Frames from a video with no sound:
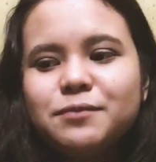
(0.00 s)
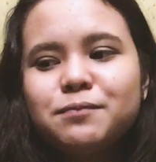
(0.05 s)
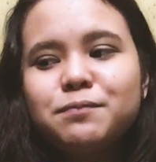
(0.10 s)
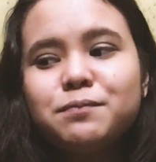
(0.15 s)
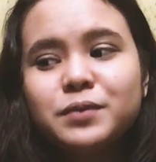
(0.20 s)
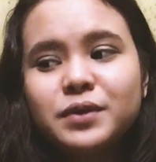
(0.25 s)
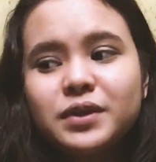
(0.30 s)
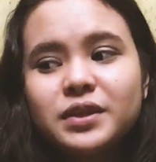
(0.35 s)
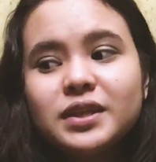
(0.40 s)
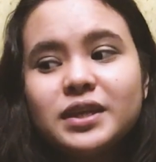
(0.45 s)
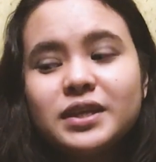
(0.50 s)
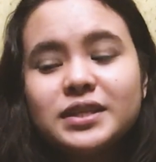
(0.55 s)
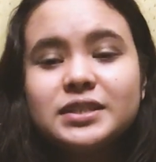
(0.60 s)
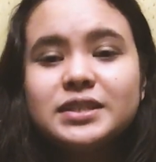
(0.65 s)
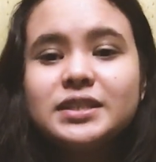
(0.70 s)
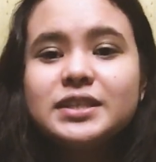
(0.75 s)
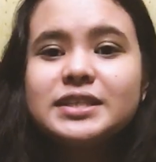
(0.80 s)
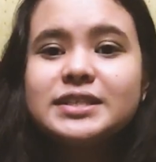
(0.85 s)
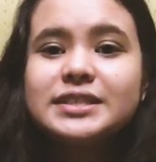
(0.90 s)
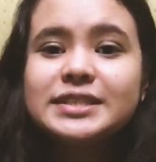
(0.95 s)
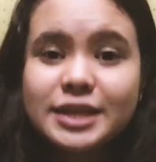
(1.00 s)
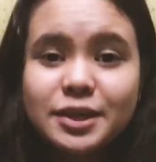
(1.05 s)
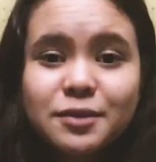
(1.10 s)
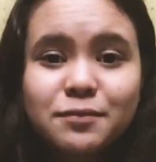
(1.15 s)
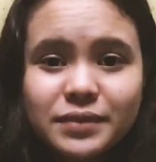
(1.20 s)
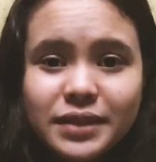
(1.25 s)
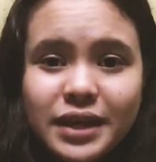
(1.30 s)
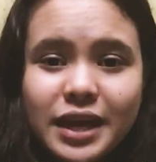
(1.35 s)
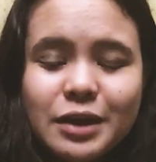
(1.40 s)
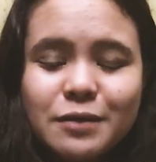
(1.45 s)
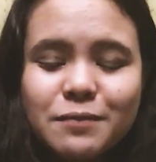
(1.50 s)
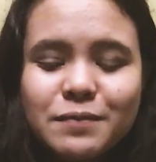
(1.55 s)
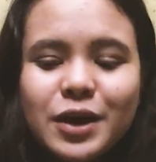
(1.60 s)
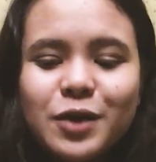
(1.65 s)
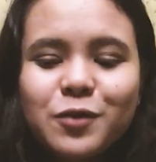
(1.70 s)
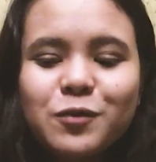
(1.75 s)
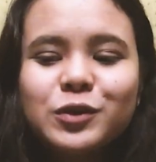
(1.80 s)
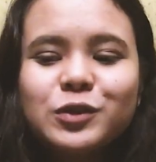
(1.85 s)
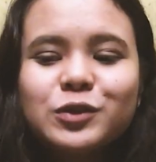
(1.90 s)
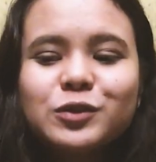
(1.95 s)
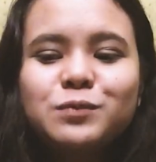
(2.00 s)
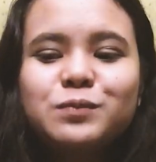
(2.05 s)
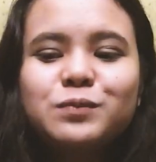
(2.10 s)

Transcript: but at the same time, I want to